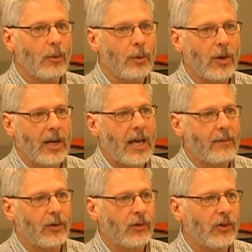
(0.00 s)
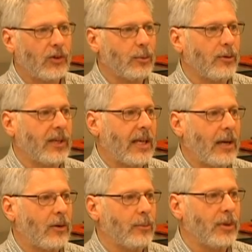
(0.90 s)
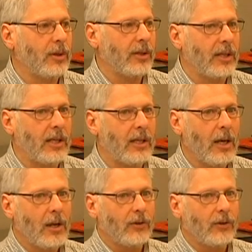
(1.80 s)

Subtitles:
we want to have a system of accountability